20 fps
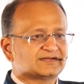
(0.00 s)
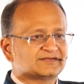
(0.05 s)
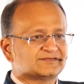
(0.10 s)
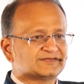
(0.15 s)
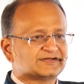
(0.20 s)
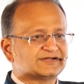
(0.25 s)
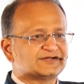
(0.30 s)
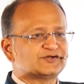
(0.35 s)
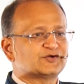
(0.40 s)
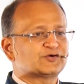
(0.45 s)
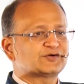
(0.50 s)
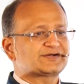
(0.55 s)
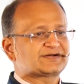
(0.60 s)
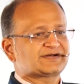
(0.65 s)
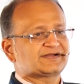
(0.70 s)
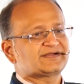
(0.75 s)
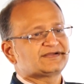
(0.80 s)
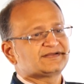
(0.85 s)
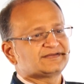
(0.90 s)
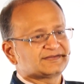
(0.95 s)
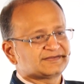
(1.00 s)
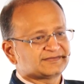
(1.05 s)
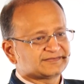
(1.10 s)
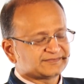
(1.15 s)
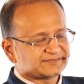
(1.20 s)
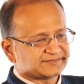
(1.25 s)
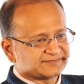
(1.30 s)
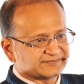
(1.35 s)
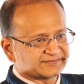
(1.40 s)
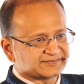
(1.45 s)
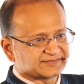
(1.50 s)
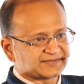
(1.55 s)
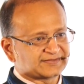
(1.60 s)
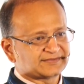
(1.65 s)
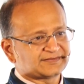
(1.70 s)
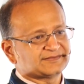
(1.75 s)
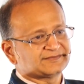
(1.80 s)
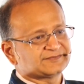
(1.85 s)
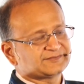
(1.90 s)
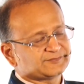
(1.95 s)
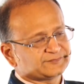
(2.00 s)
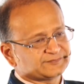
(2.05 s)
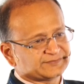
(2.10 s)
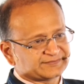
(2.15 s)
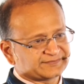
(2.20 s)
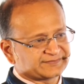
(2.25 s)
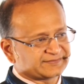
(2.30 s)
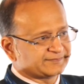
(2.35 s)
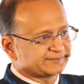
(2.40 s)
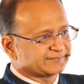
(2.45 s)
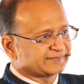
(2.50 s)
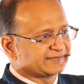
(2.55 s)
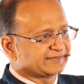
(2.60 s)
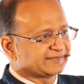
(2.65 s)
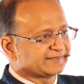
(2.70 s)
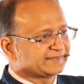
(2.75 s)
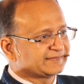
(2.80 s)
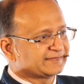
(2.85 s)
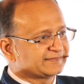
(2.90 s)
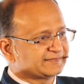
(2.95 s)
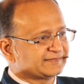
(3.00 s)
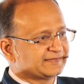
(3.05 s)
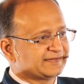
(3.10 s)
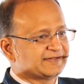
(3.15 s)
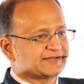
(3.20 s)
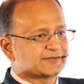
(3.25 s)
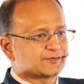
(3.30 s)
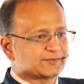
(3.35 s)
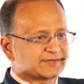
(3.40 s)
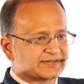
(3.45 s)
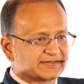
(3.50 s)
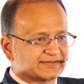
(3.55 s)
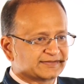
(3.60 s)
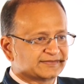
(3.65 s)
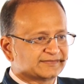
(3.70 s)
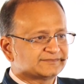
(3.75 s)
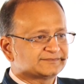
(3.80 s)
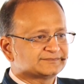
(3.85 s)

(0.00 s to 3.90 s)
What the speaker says: We did not recognize the greatness of this company adequately.